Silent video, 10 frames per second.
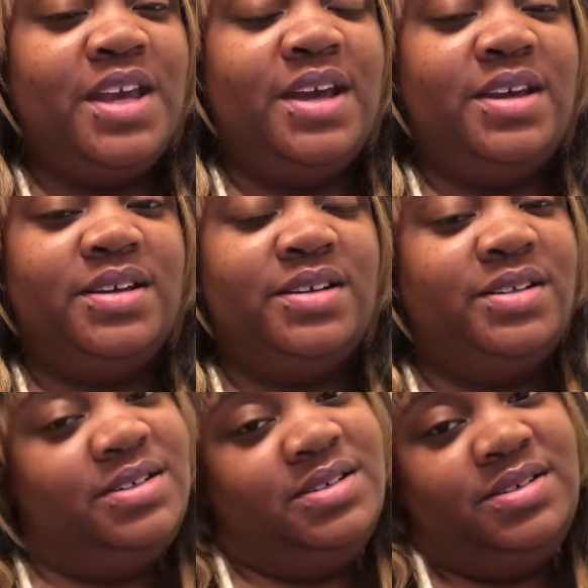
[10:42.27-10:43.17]

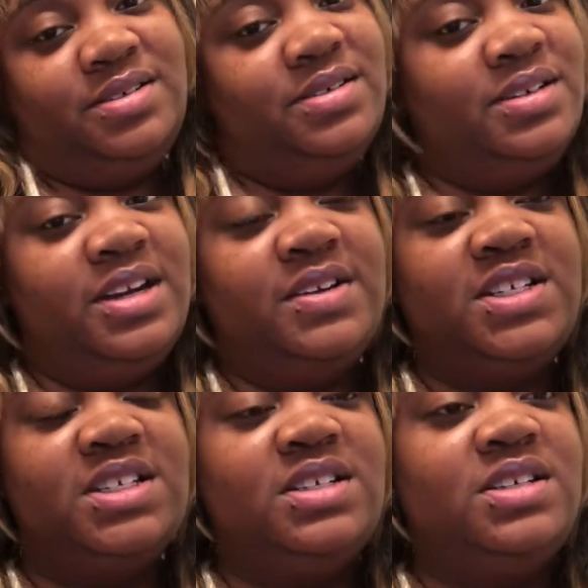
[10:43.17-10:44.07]
And
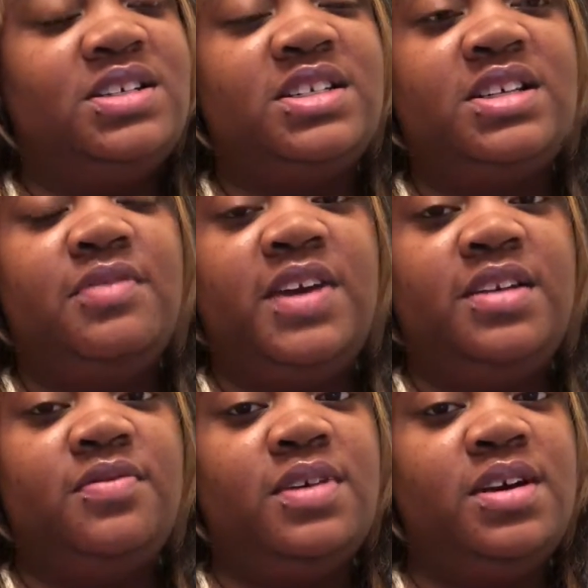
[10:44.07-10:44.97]
you just never
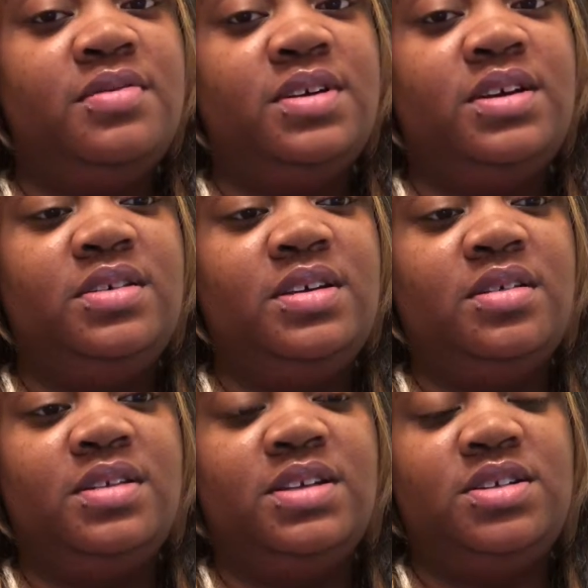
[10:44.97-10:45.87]
have to worry. You
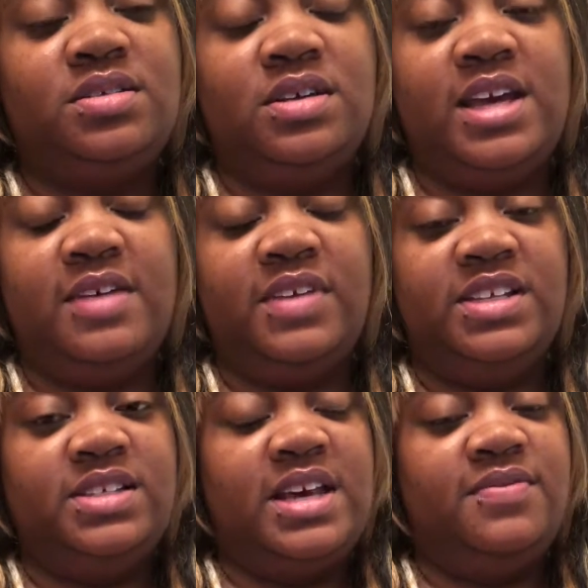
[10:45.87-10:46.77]
know that you're going to have a
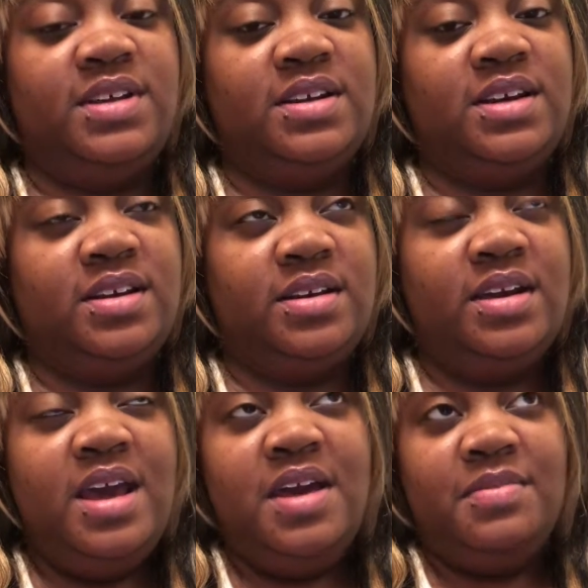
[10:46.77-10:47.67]
safety net
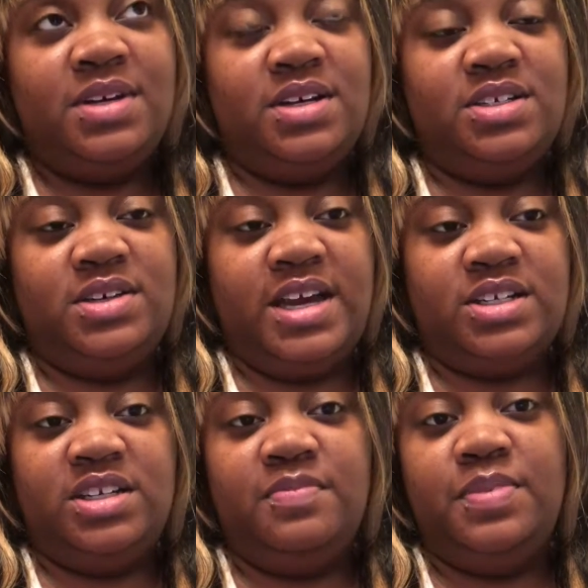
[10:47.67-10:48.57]
because you're
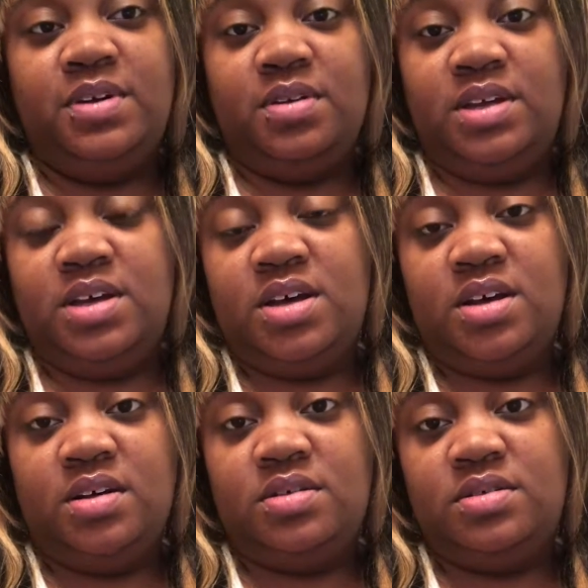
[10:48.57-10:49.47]
actually building
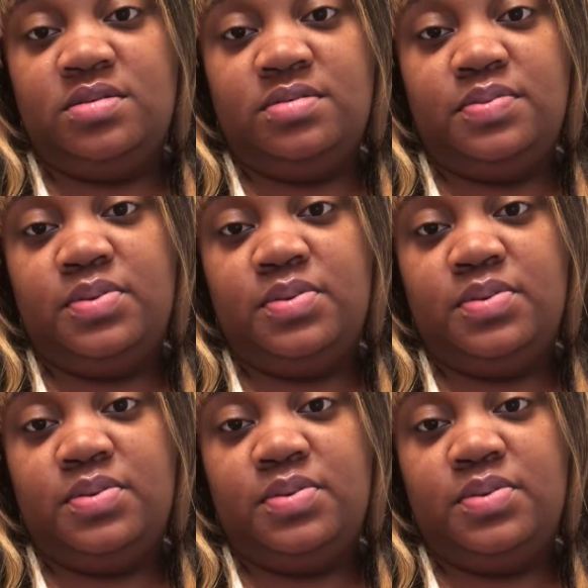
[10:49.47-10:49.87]
up.